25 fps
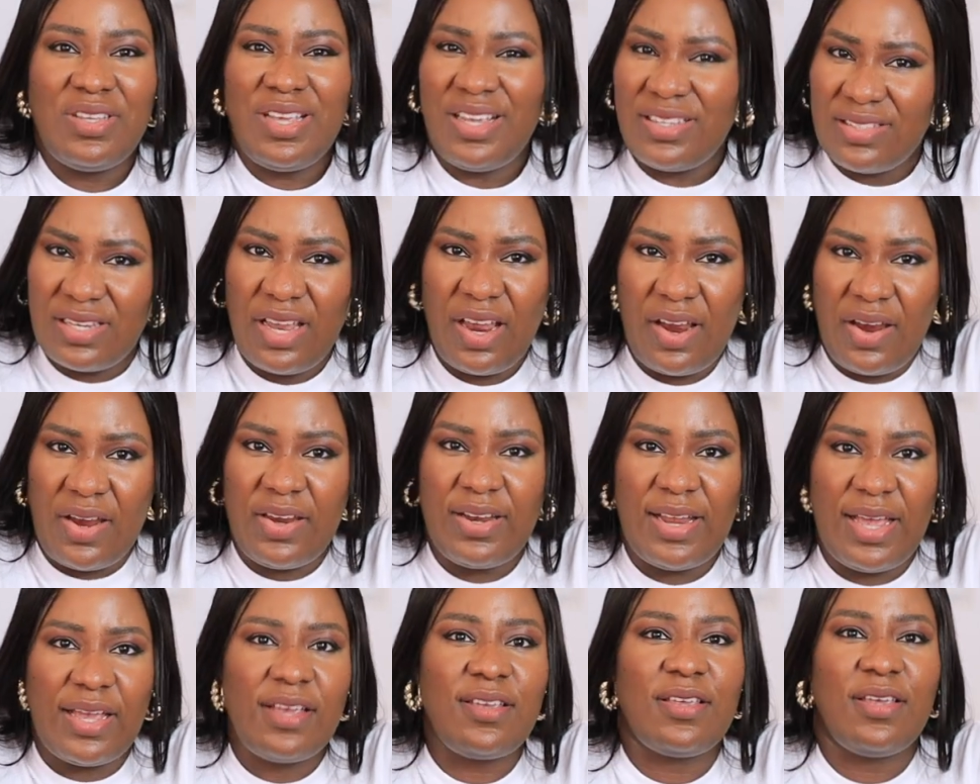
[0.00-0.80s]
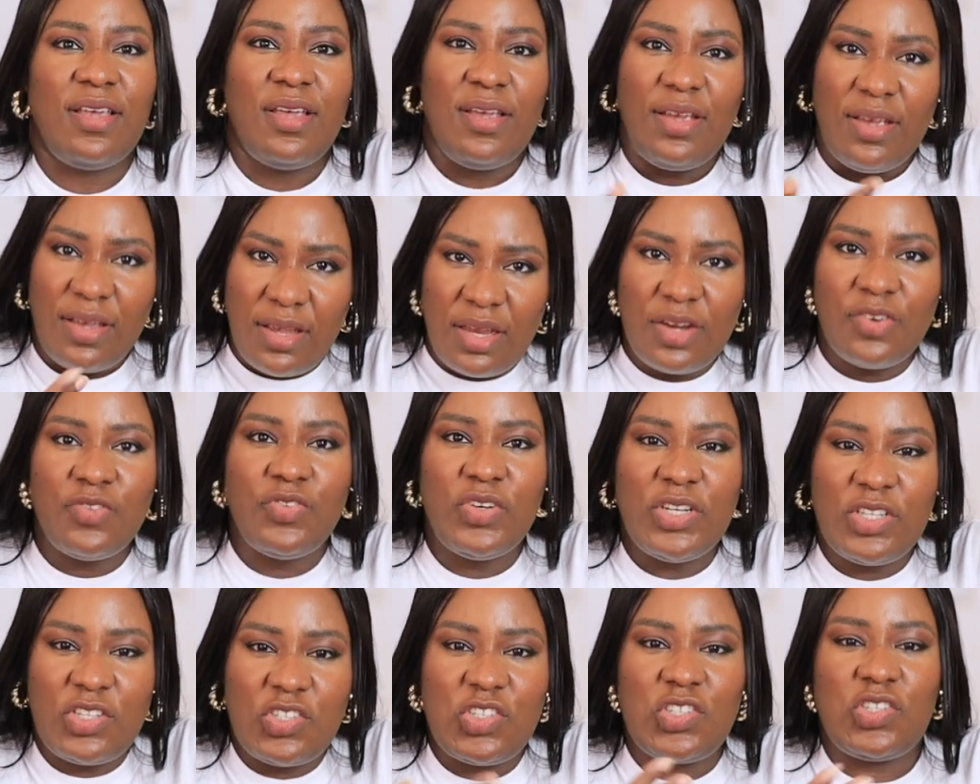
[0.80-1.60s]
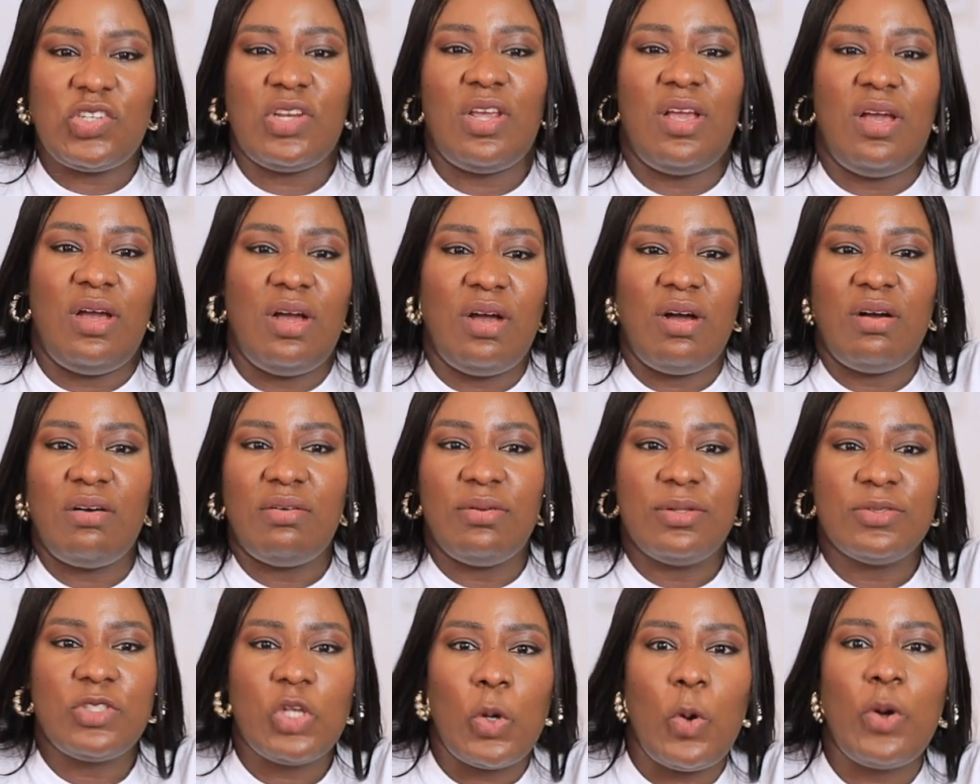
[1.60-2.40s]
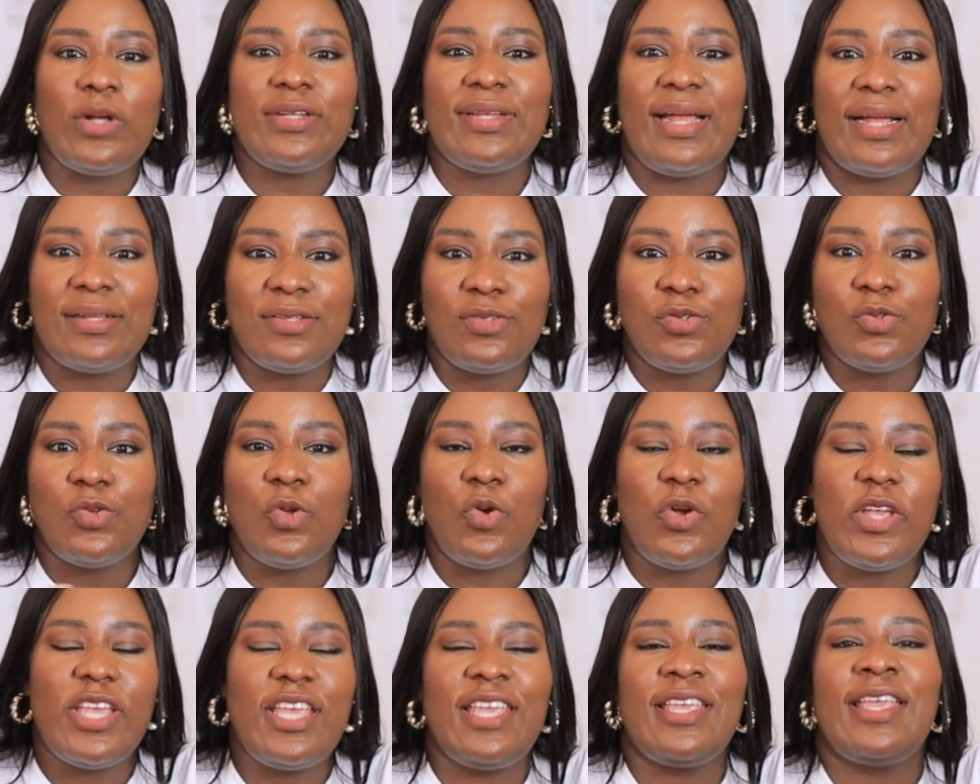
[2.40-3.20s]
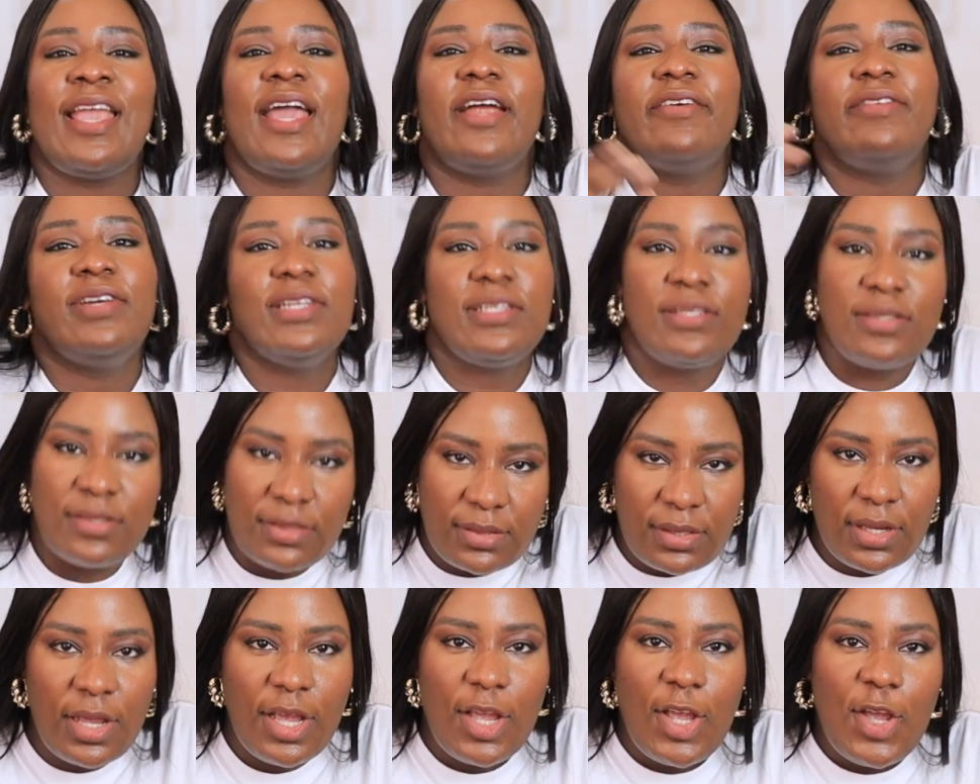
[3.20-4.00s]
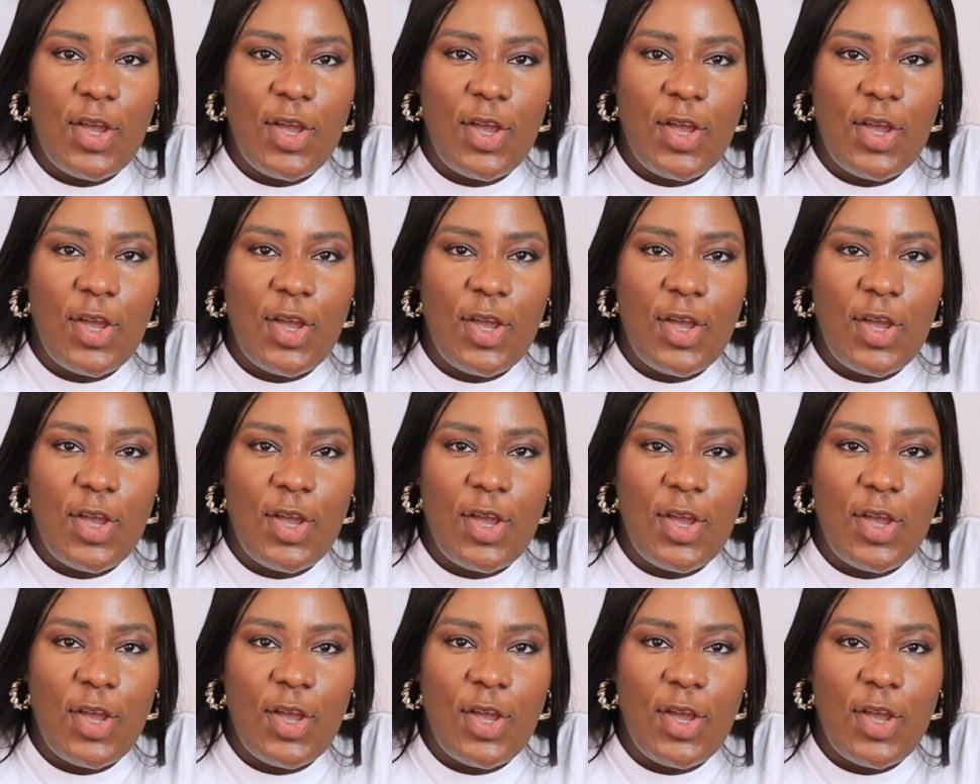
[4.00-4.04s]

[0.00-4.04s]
Yes, hair, like a rich someone that, you know, inherits,